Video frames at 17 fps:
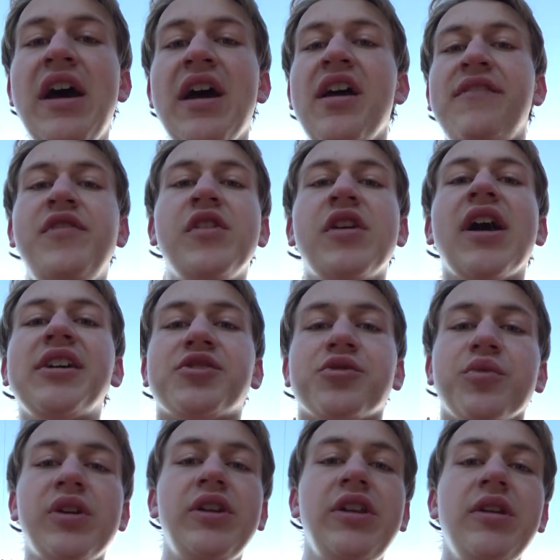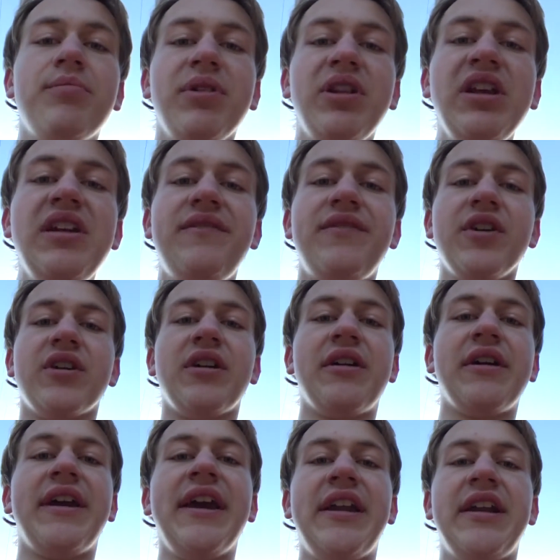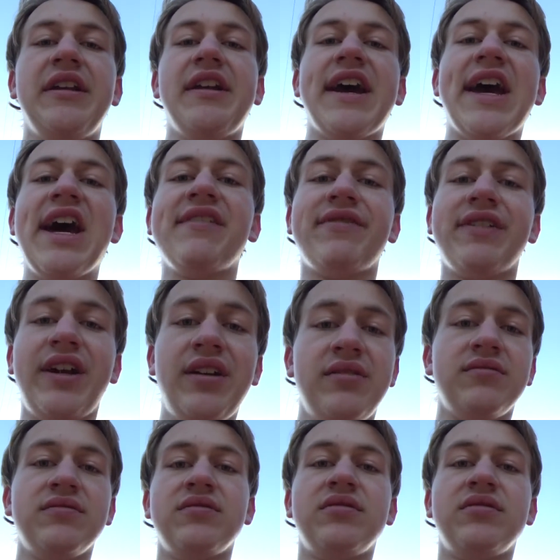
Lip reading: if you guys really believe you're going to get into heaven,